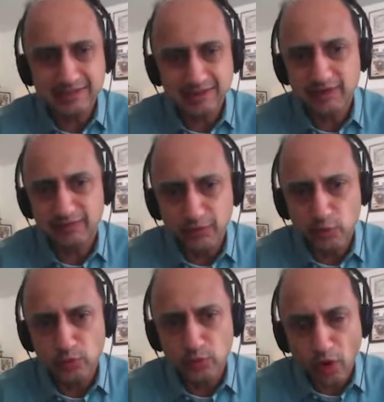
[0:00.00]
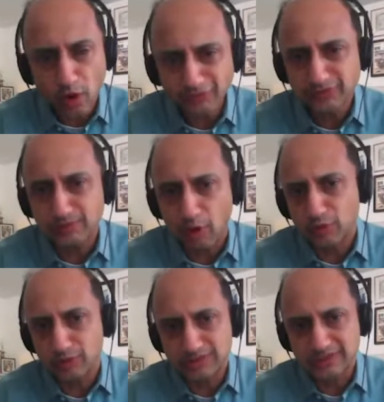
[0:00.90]
degree view of the
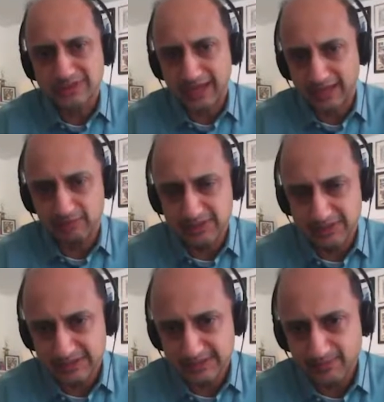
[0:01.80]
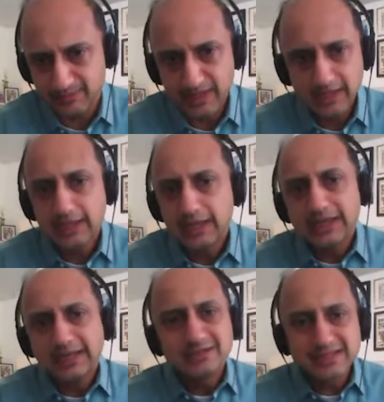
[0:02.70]
borrower's liabilities.
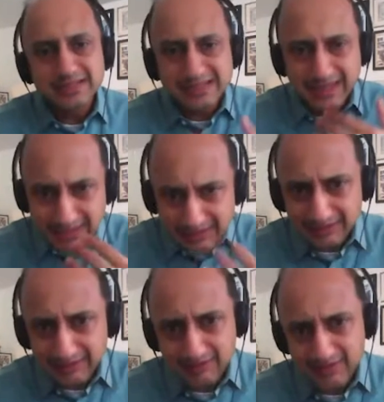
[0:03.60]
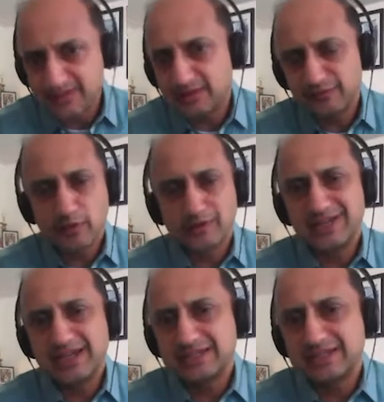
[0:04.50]
The secondary reason for
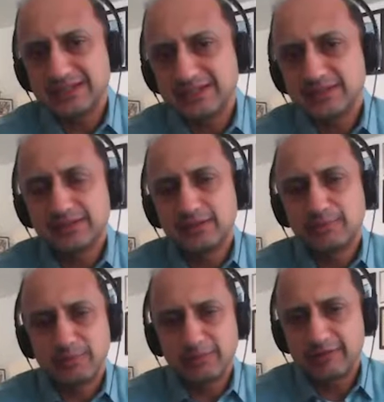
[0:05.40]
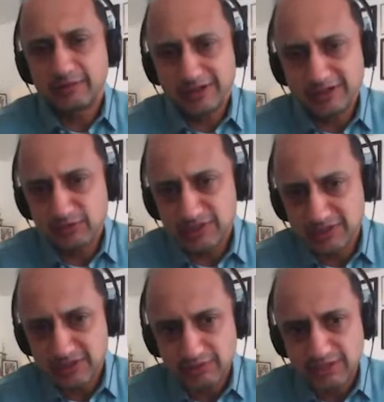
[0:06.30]
creating the public credit
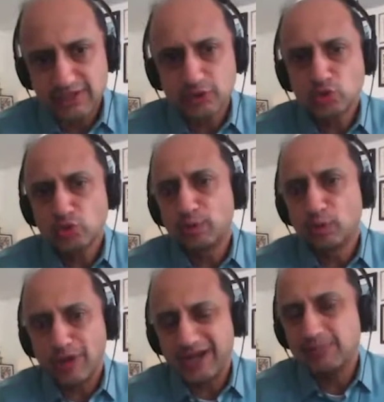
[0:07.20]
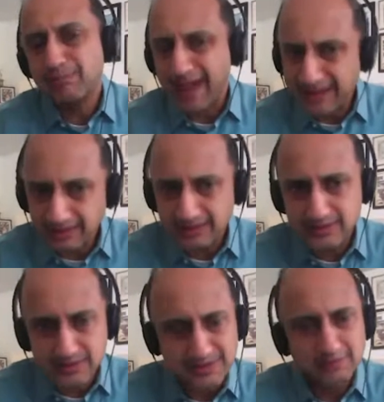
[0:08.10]
registry is to provide
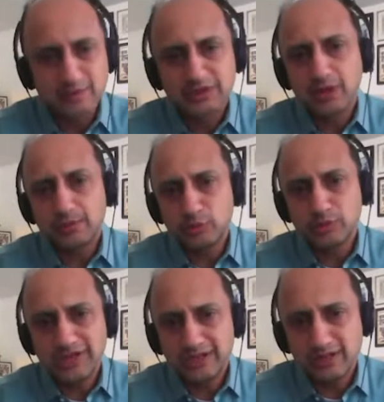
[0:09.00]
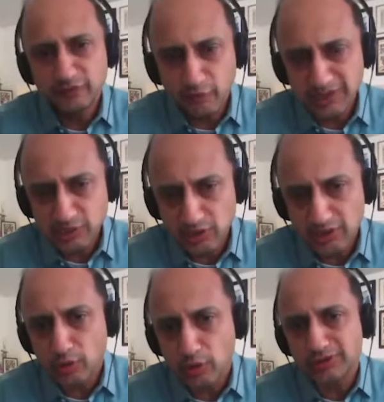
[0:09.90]
bankers with up to date
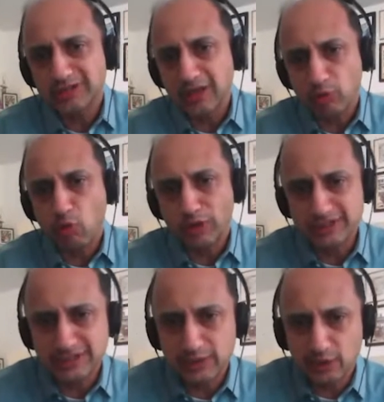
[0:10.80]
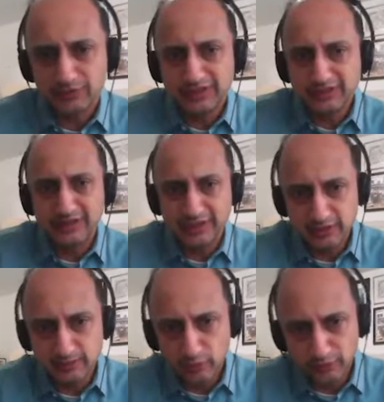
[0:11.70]
information on the quality of their
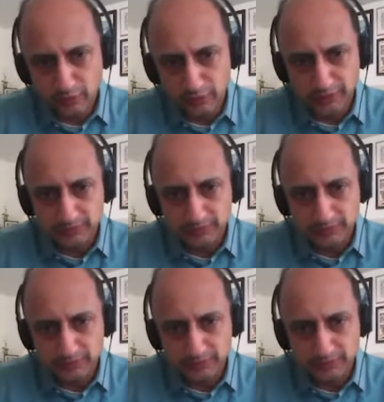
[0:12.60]
credit portfolio.